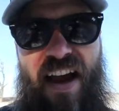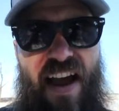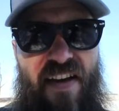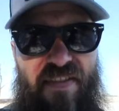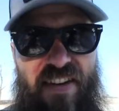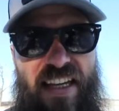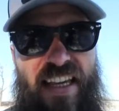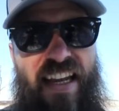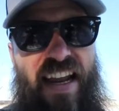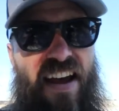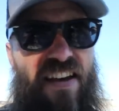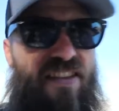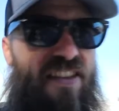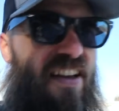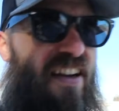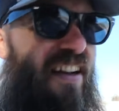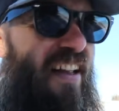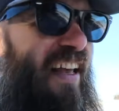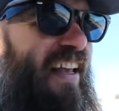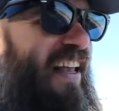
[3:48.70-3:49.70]
having to get out
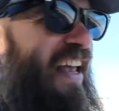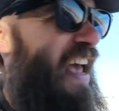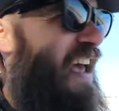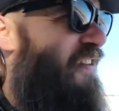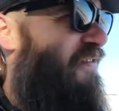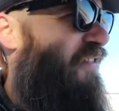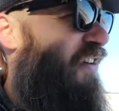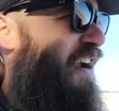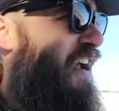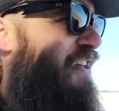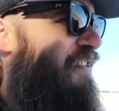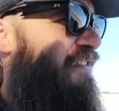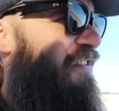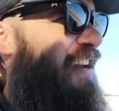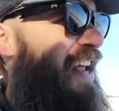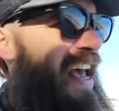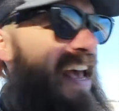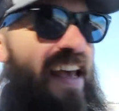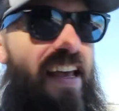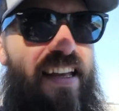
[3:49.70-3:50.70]
there like every other
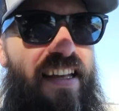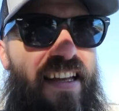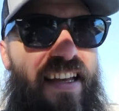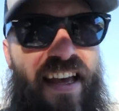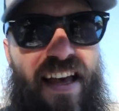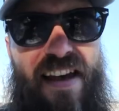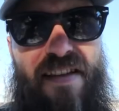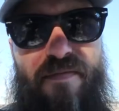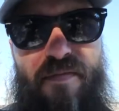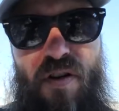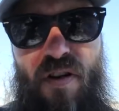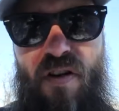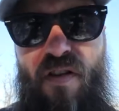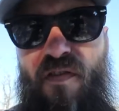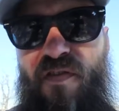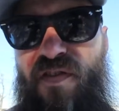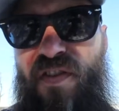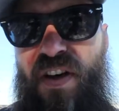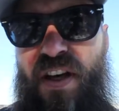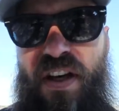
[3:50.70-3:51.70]
day and
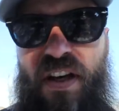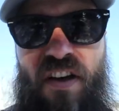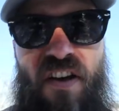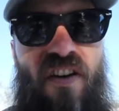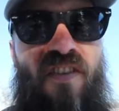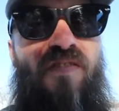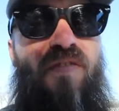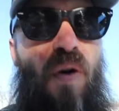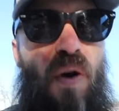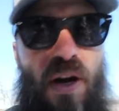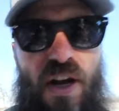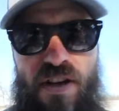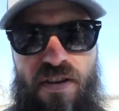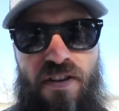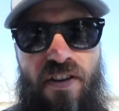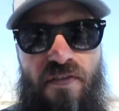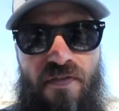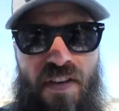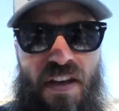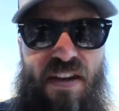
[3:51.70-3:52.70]
move
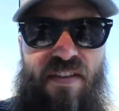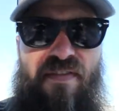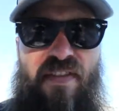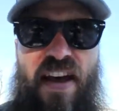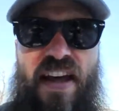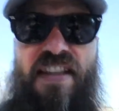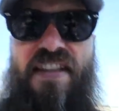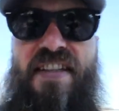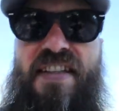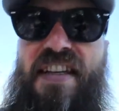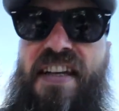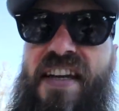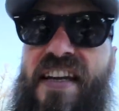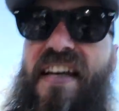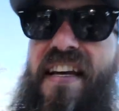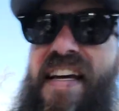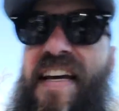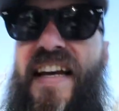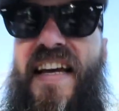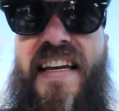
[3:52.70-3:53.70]
400 feet of fence
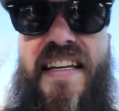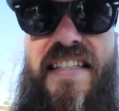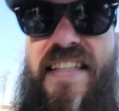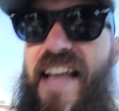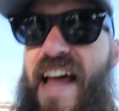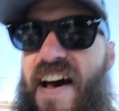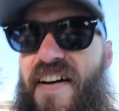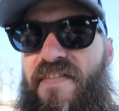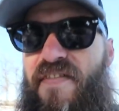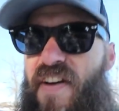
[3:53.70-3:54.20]
is not